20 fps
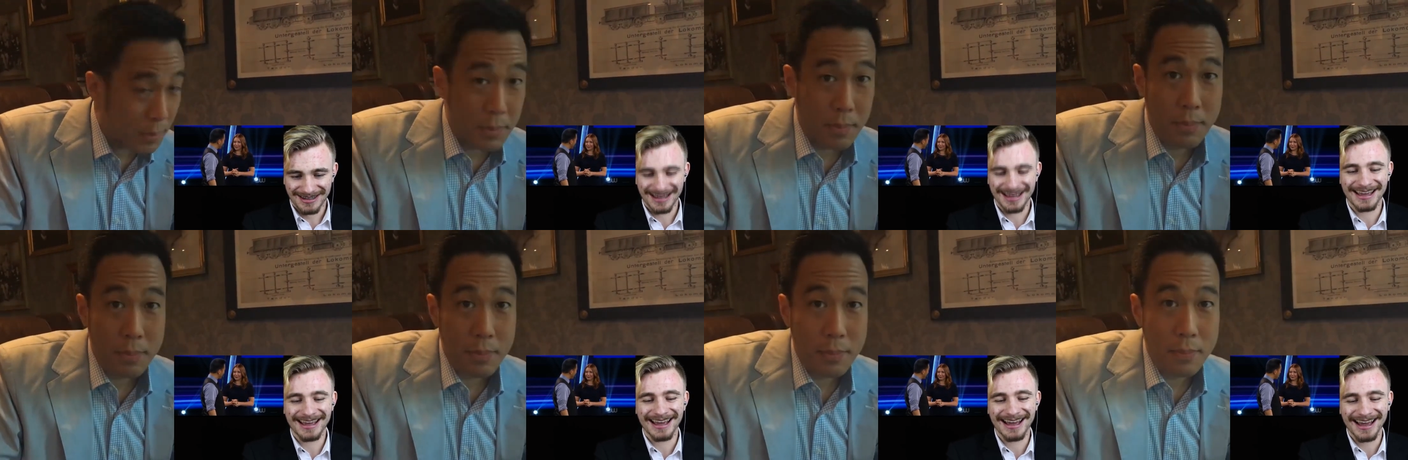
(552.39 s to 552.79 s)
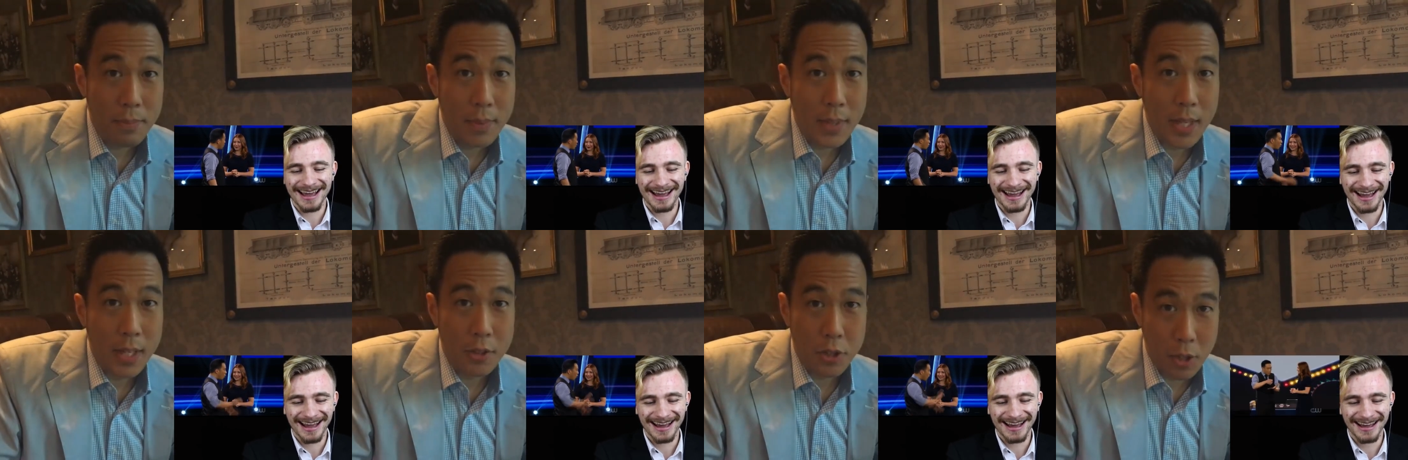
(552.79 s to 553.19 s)

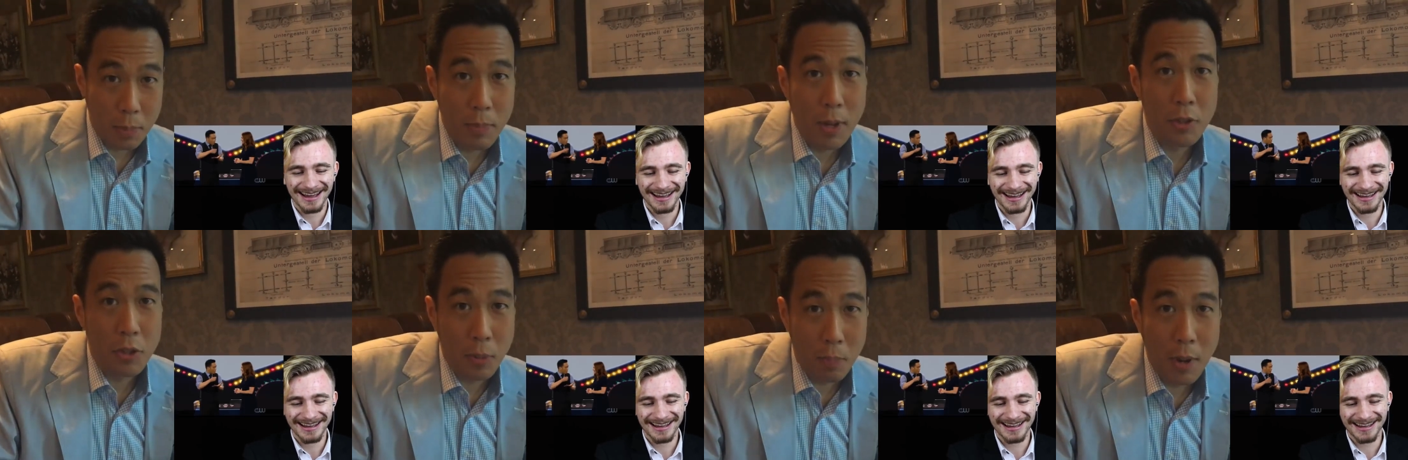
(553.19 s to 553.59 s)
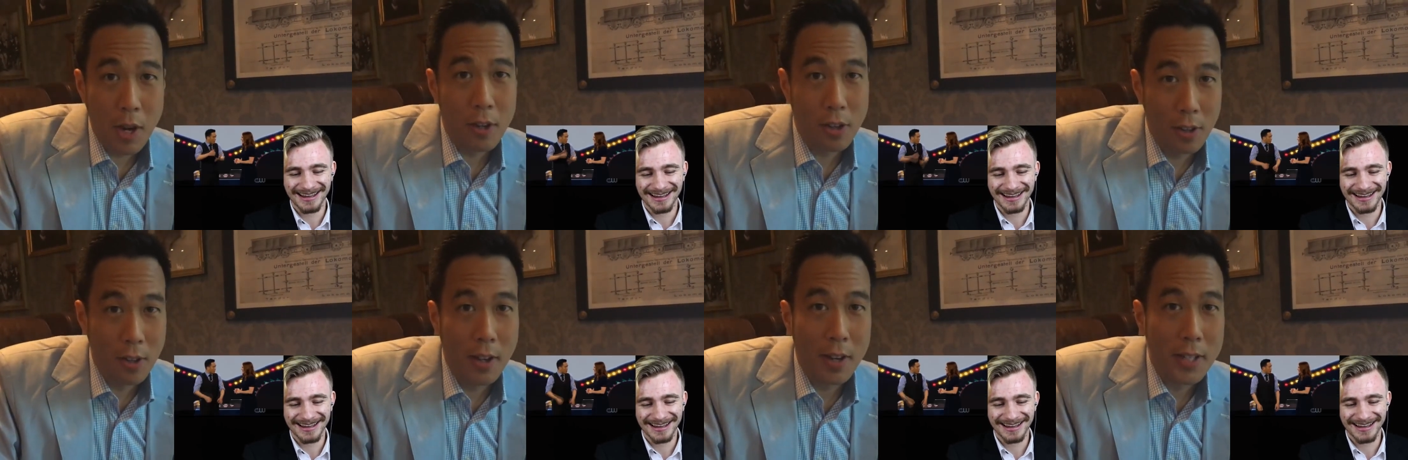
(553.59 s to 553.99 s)
Speaker 1: it's about the
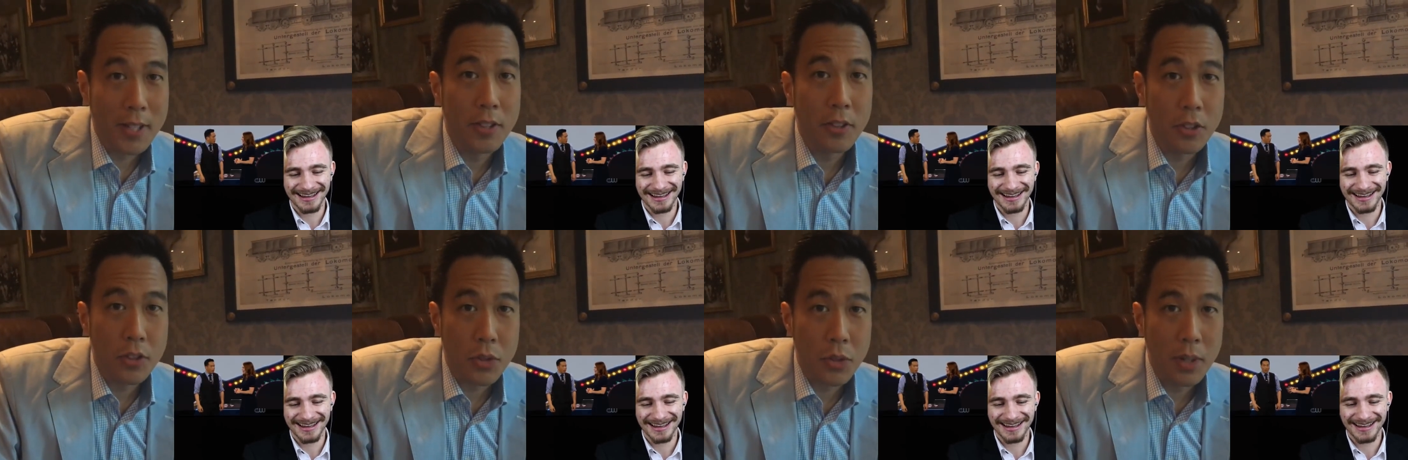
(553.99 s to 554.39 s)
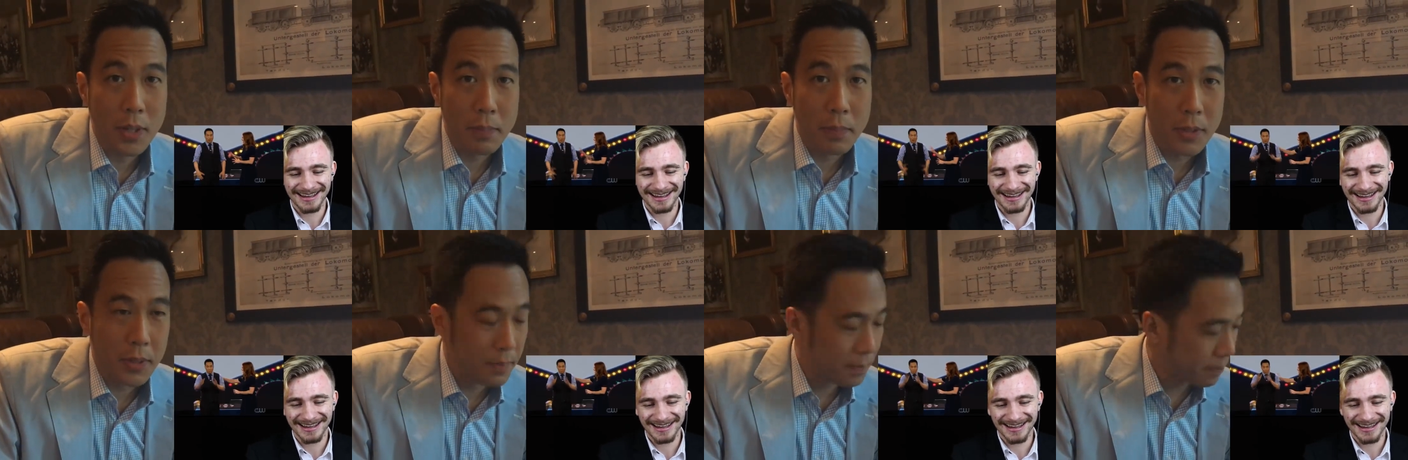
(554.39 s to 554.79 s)
monologue and the script.